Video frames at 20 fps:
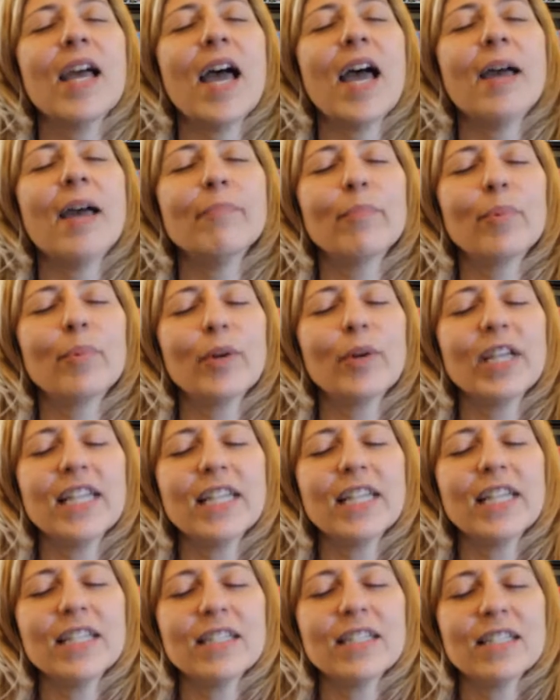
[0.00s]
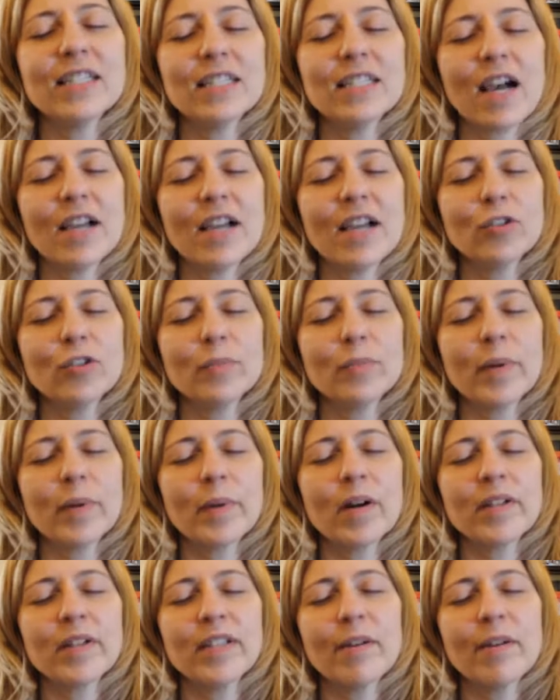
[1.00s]
and bring it inside your
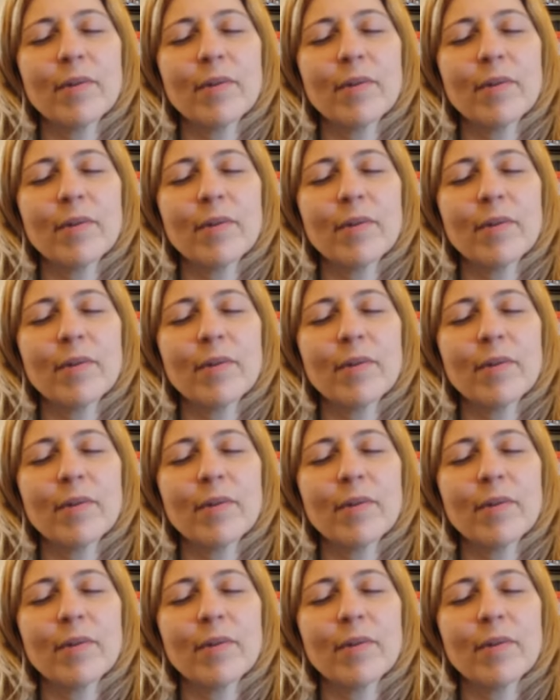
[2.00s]
body.